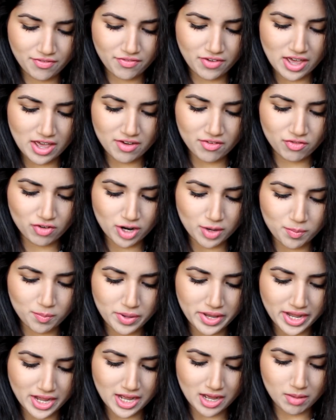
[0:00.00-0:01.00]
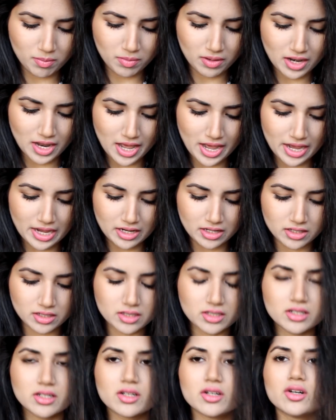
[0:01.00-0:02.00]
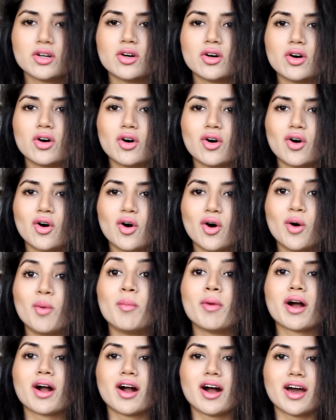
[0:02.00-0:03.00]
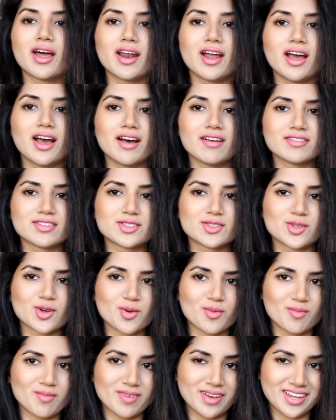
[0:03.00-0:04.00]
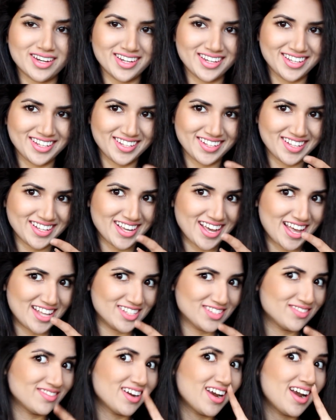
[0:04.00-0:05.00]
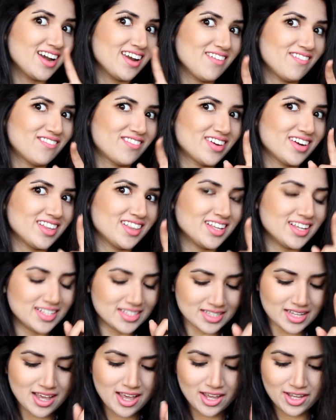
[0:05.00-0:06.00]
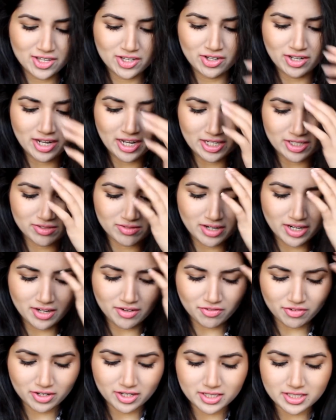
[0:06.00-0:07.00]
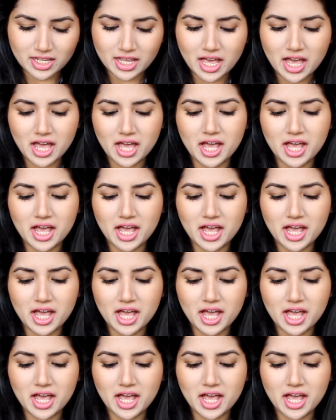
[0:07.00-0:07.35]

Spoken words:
Favorite pickup line. Oh my god, I have so many. You guys ready for this? You guys ready for this?